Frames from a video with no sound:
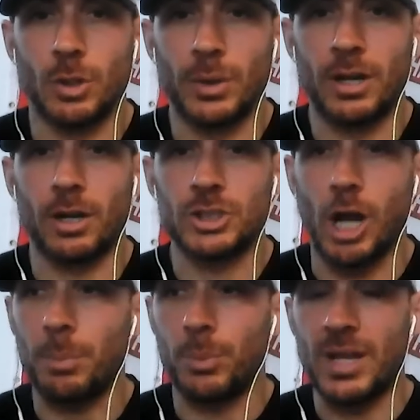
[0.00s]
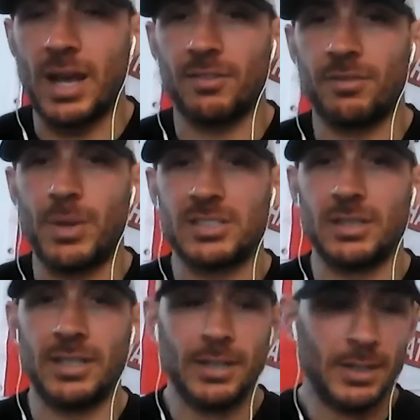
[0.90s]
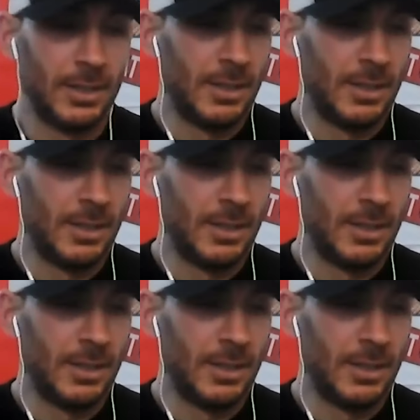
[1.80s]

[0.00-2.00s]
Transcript: So in our shop, we have basically